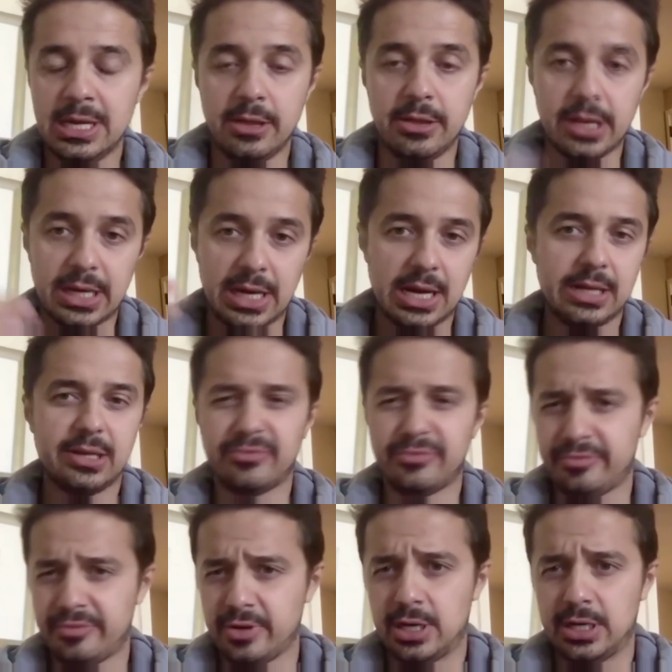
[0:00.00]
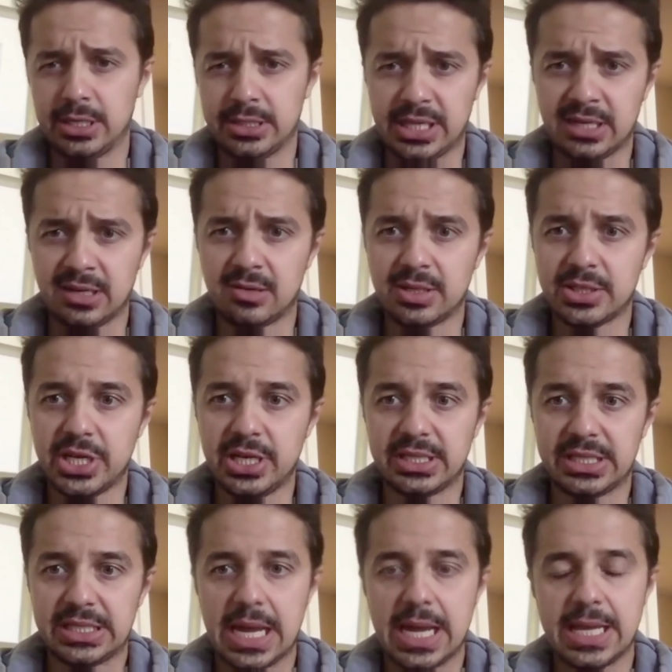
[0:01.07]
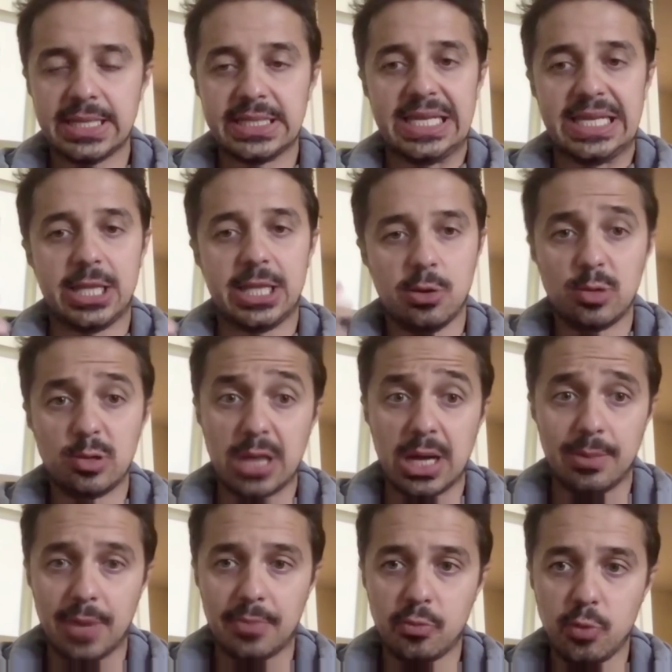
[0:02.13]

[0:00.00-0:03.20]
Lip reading: the kind of technology and science that they will come up